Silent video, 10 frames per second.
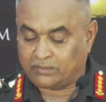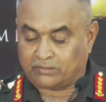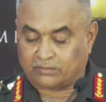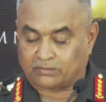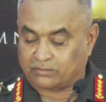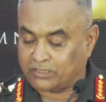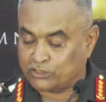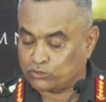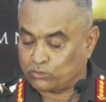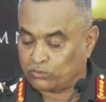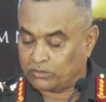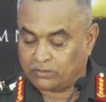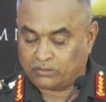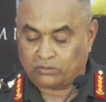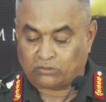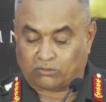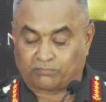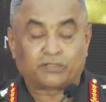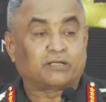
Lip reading: the threshold of